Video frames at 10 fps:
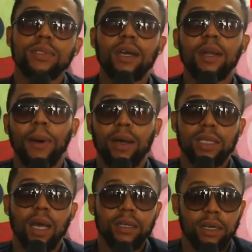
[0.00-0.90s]
talking about
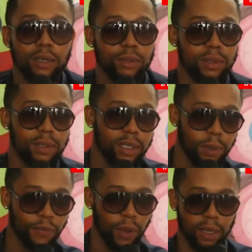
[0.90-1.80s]
scandals,
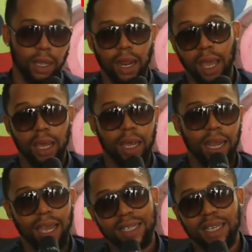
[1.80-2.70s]
despite the fact that,
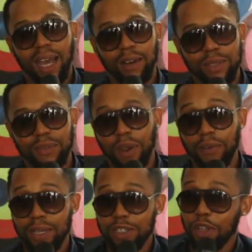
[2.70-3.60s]
like I said, I was very,
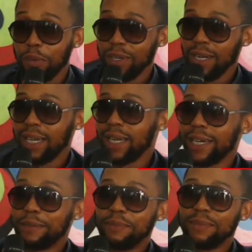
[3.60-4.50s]
very stubborn, I
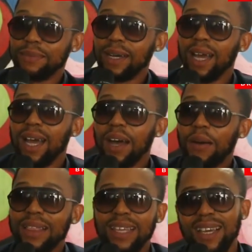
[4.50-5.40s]

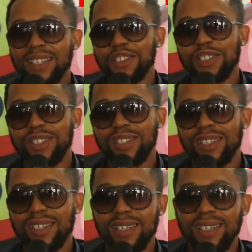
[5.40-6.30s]
think it's just
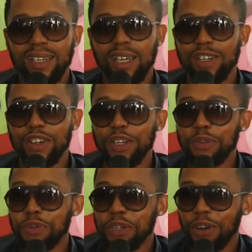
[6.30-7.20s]

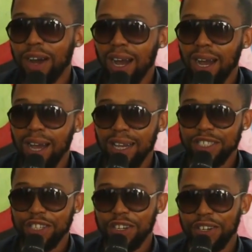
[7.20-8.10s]
knowing who you are
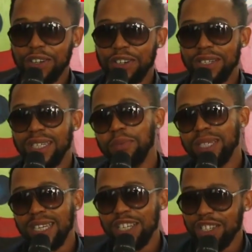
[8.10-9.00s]
and your
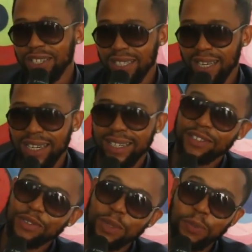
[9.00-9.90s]
limitations and
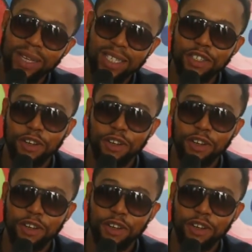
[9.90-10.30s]
respecting